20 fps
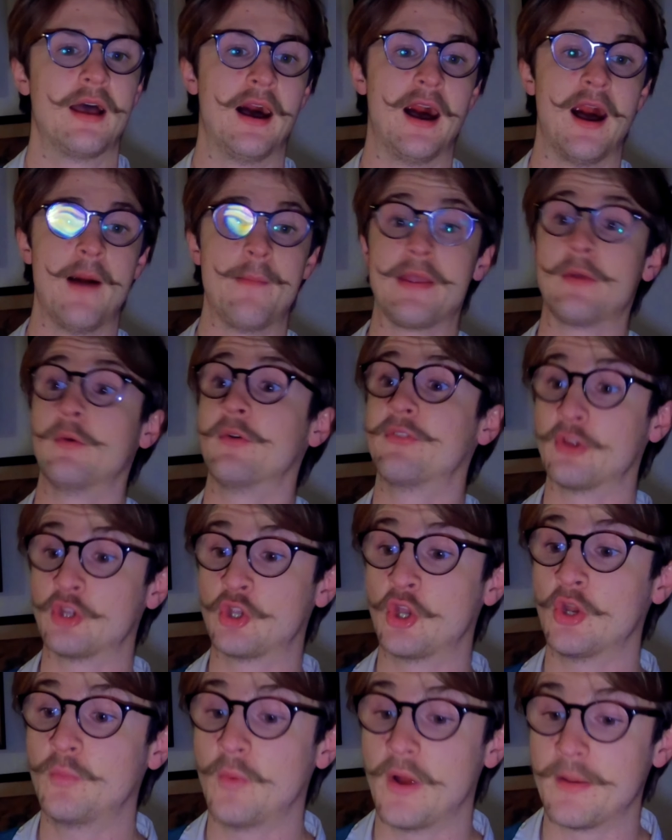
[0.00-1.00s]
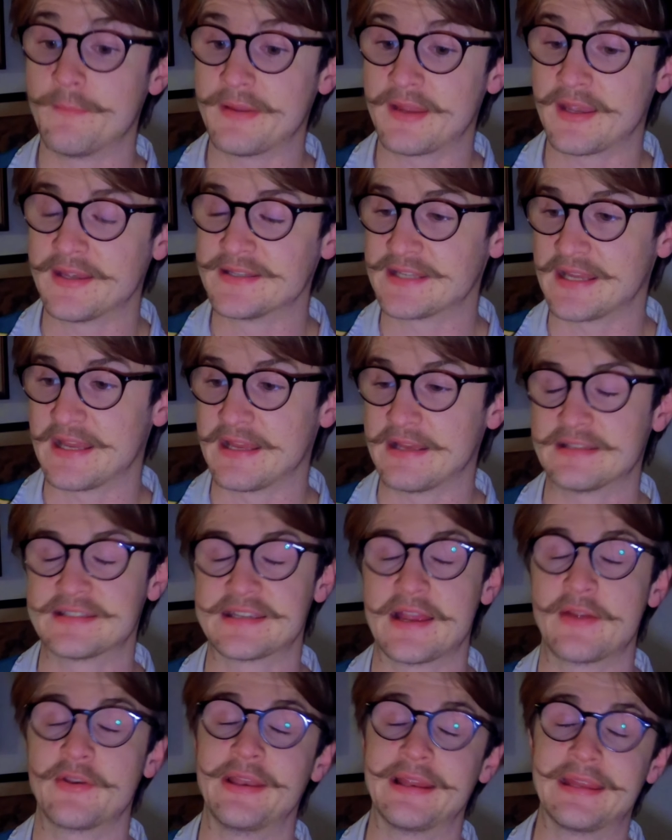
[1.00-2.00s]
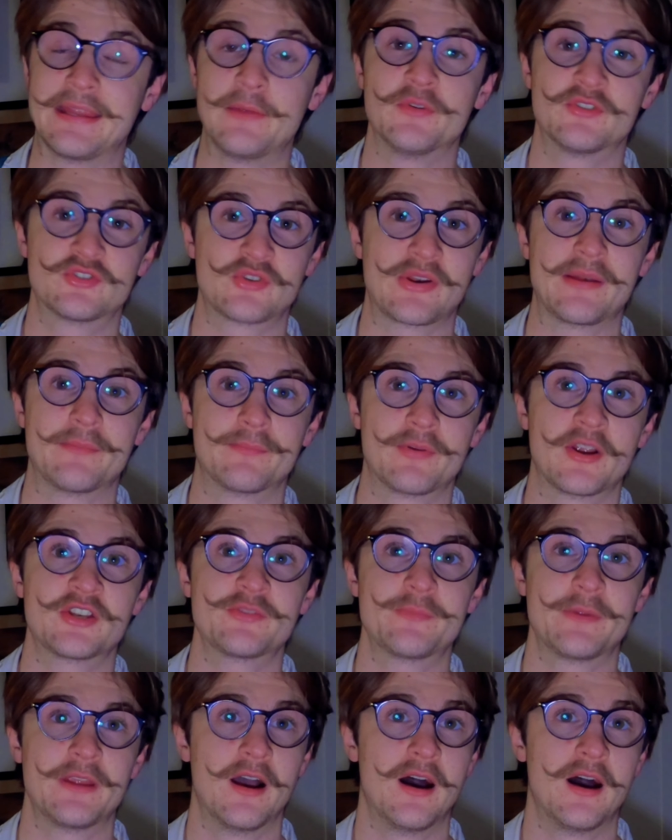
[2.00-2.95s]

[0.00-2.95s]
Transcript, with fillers: Um, it was a good one because it sounded like he was trying to brush me